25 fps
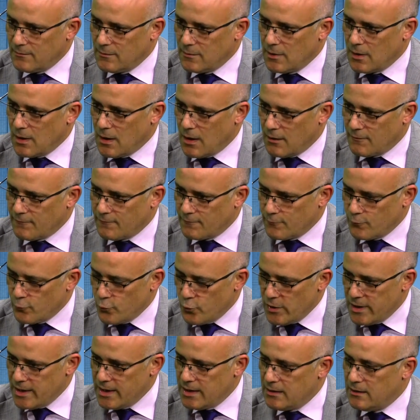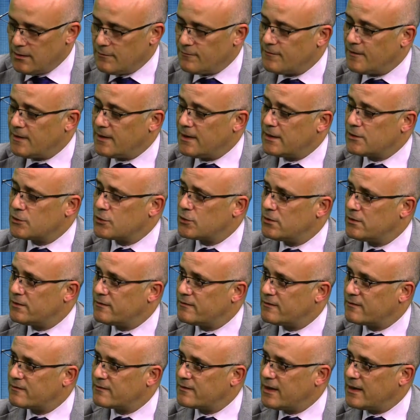are really financially
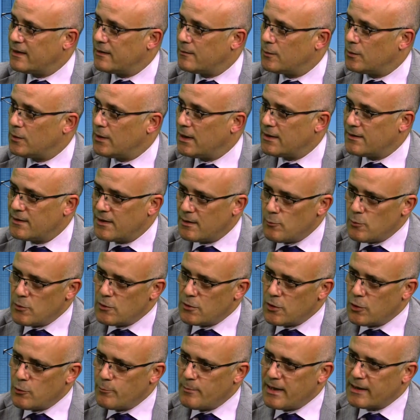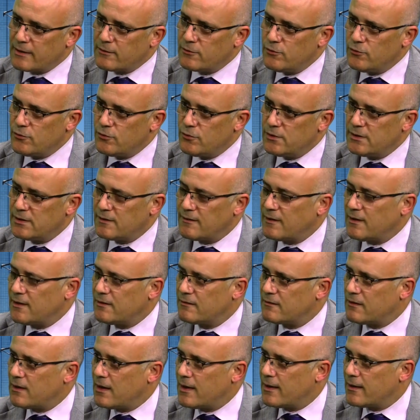sustainable. And then we'll go back to doing
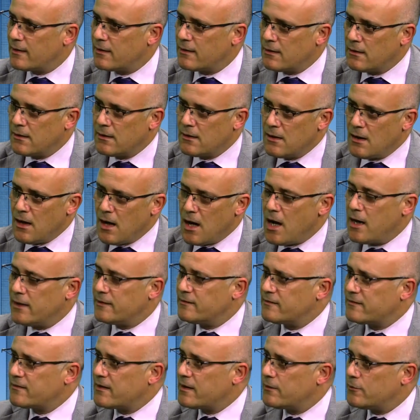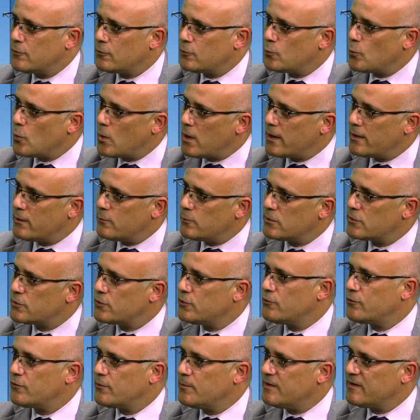things like Einstein on Wine, which
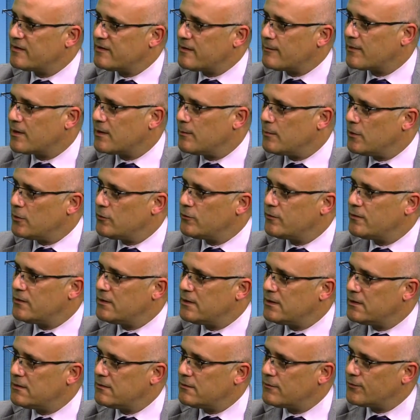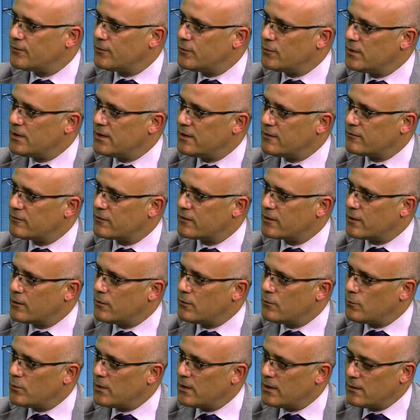used to be something MOSI did a few years ago,
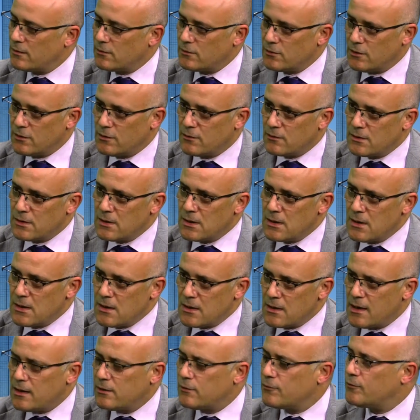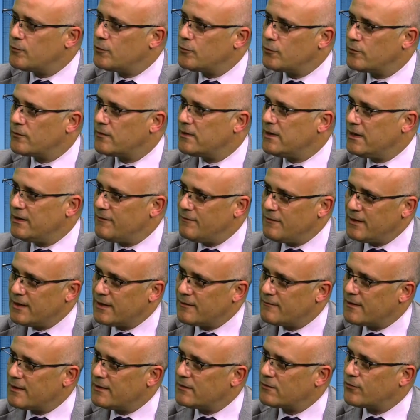where, you know, kind of do evening
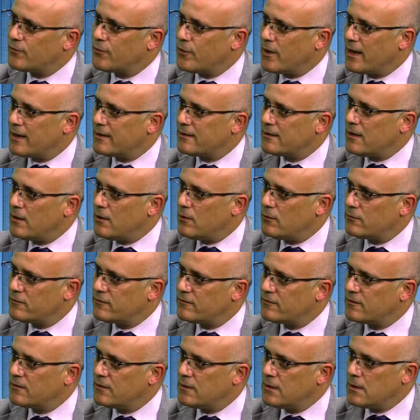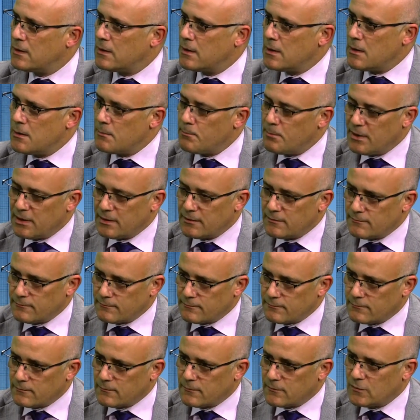events for adults. But
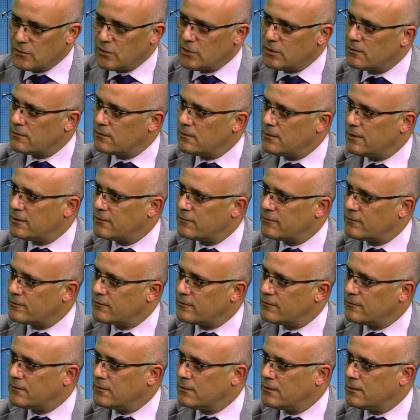you know, let's